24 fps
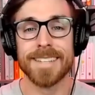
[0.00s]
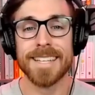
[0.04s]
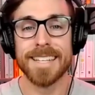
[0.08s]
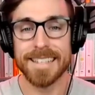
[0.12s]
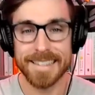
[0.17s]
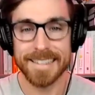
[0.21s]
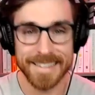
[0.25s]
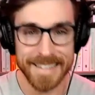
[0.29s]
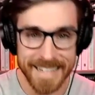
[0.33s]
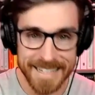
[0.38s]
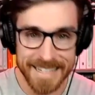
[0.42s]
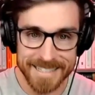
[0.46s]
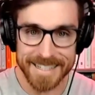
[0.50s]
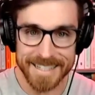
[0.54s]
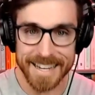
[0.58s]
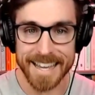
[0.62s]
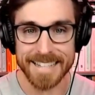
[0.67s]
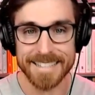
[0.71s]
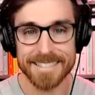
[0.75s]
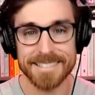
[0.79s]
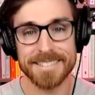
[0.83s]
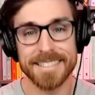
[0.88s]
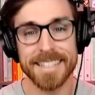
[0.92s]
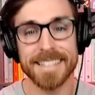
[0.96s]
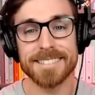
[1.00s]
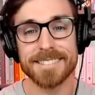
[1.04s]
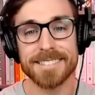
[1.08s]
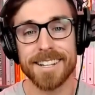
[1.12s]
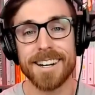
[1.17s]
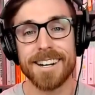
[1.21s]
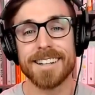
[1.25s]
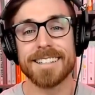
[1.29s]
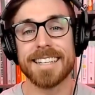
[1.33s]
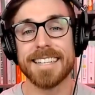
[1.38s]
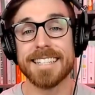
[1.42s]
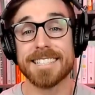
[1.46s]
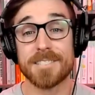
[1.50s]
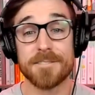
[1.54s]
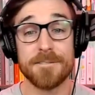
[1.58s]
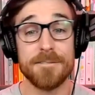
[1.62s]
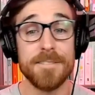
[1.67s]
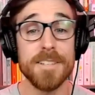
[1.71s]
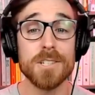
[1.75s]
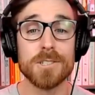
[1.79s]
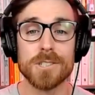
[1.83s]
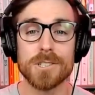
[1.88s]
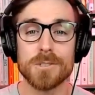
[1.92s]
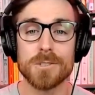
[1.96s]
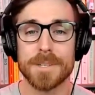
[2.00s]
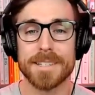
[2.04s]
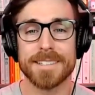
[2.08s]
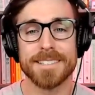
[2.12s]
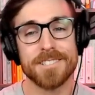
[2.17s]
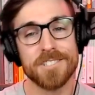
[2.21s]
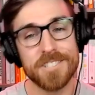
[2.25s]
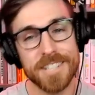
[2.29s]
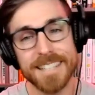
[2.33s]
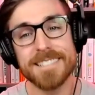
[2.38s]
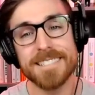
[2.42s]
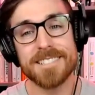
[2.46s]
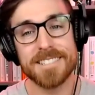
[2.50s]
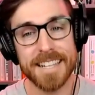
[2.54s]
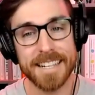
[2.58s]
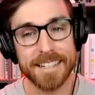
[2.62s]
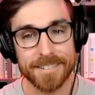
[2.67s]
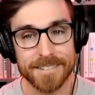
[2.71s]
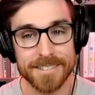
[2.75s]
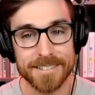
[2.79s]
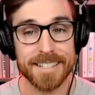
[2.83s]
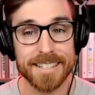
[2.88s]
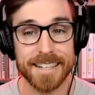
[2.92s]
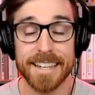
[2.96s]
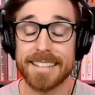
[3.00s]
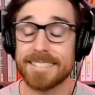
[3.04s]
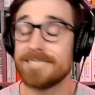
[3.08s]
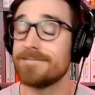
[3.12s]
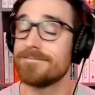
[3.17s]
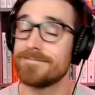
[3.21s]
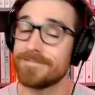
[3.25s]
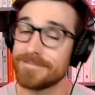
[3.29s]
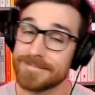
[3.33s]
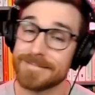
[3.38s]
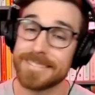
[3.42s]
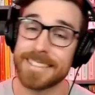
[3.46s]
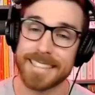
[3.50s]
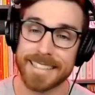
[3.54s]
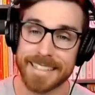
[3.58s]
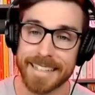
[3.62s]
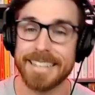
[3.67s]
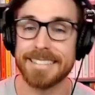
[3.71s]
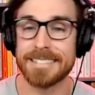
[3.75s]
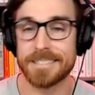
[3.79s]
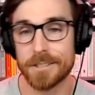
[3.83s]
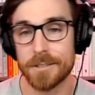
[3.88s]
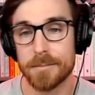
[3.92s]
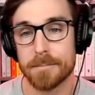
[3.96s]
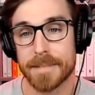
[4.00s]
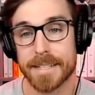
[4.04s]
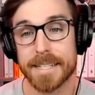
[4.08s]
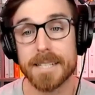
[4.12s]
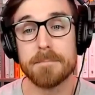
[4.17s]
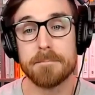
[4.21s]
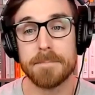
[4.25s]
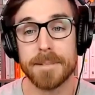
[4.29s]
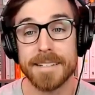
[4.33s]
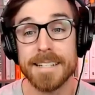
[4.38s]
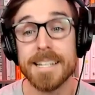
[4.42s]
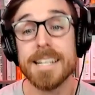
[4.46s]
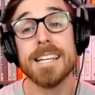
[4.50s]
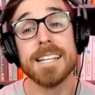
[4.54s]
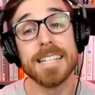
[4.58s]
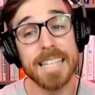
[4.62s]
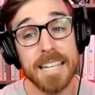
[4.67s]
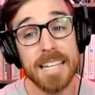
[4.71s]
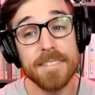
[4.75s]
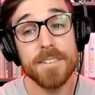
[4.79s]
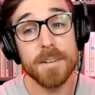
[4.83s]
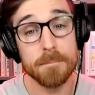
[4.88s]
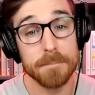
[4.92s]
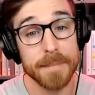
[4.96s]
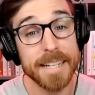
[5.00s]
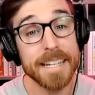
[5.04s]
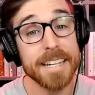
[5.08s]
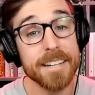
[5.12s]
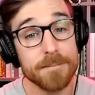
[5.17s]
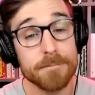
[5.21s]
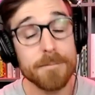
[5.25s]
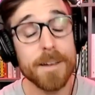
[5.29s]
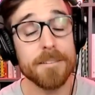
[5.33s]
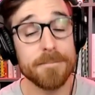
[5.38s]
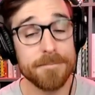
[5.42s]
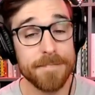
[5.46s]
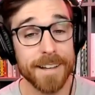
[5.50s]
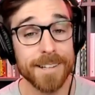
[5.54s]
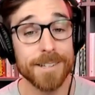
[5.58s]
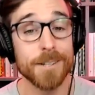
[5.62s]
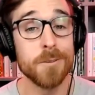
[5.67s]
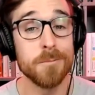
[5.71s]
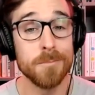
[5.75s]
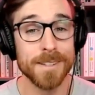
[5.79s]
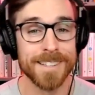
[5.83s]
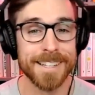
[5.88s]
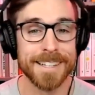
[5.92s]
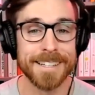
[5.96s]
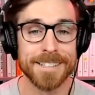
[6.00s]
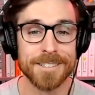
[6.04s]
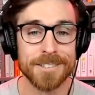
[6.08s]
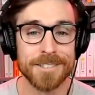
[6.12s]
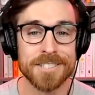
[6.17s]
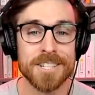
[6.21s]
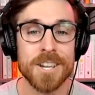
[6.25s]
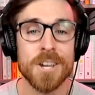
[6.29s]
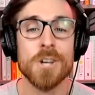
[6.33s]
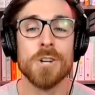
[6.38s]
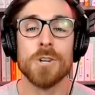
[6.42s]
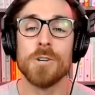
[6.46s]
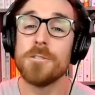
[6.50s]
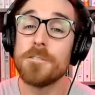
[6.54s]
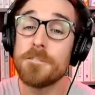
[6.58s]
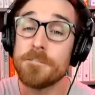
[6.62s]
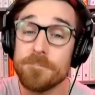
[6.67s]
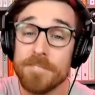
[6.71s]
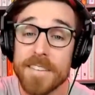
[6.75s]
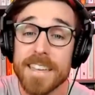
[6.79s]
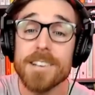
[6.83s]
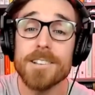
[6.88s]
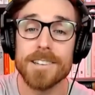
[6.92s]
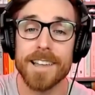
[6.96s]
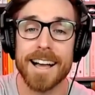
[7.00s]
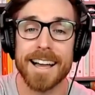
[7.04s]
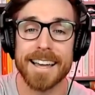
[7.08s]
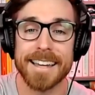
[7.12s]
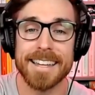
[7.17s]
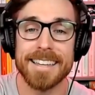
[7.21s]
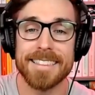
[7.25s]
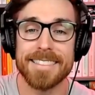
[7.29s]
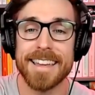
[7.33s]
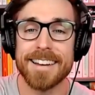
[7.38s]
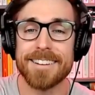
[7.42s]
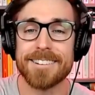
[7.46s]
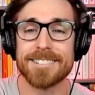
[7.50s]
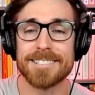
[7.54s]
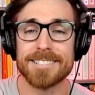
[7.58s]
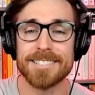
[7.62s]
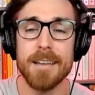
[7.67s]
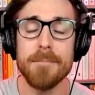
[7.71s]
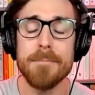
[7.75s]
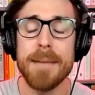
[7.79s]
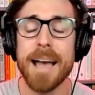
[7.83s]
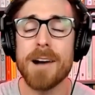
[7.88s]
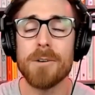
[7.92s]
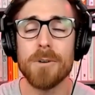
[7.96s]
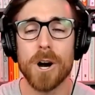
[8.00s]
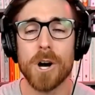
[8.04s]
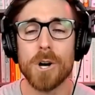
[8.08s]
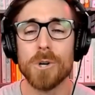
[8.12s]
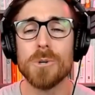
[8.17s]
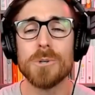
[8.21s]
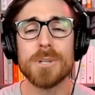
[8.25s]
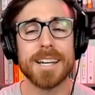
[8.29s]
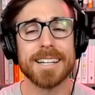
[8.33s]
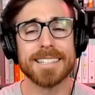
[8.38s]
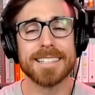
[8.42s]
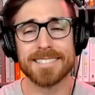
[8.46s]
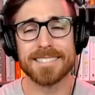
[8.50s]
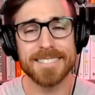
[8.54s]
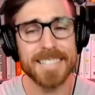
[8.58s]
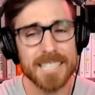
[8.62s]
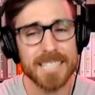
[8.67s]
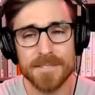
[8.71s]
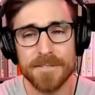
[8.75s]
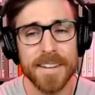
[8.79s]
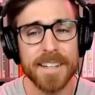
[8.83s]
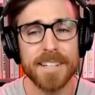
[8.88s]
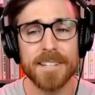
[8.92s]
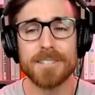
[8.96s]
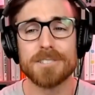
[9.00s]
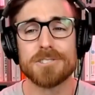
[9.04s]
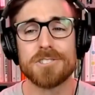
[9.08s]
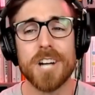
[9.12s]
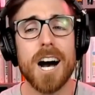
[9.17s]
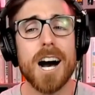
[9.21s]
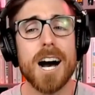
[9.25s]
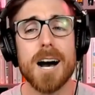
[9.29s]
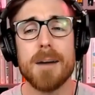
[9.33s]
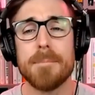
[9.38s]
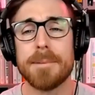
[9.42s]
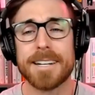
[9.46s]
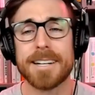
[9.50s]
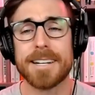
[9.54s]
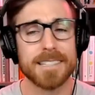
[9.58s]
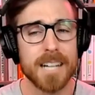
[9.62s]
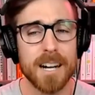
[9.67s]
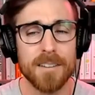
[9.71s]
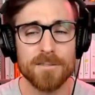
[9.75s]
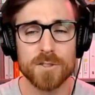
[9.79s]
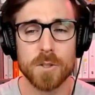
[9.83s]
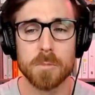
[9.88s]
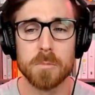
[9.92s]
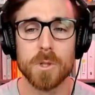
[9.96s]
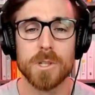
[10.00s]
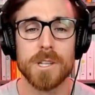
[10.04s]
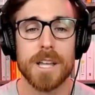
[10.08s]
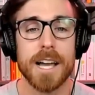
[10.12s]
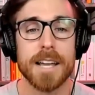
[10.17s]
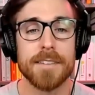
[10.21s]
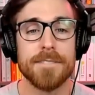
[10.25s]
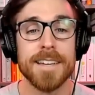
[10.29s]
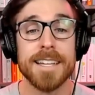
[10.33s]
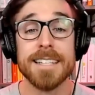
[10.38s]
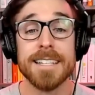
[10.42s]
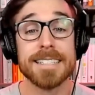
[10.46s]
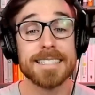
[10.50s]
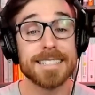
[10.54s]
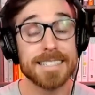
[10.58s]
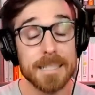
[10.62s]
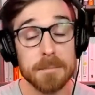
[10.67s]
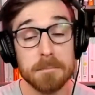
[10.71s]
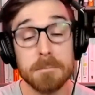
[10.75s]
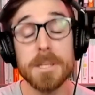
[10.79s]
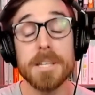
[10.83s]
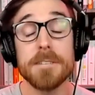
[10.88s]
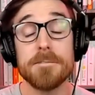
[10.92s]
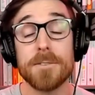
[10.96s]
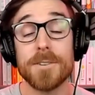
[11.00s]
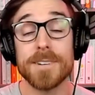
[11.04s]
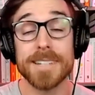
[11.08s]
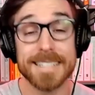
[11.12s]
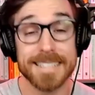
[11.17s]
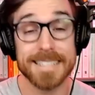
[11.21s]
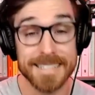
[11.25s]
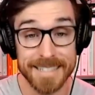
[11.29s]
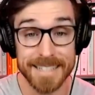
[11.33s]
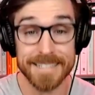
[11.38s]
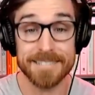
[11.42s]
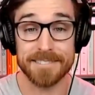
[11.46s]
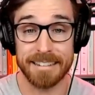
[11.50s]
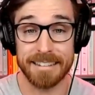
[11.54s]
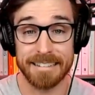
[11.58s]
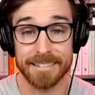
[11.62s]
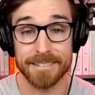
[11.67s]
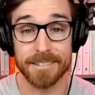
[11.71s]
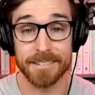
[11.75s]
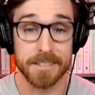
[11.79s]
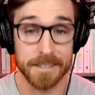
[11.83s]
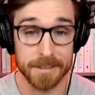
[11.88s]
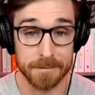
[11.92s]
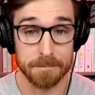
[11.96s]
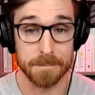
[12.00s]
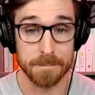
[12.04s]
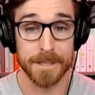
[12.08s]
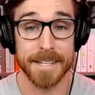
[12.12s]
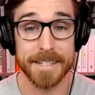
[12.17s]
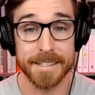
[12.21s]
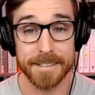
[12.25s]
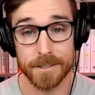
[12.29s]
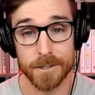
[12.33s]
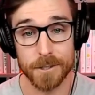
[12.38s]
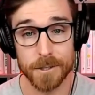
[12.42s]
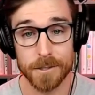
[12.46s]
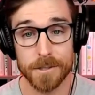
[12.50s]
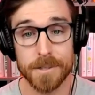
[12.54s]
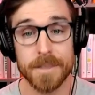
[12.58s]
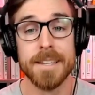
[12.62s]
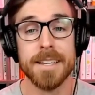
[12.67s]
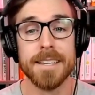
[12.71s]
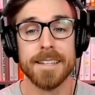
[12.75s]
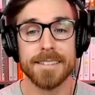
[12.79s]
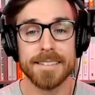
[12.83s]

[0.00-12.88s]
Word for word: These days, TikTok is filled with Gen Zers, and I hate to admit it, but even many of my fellow millennials who feel like they are somehow owed a six figure job and a comfortable life simply for existing on planet Earth.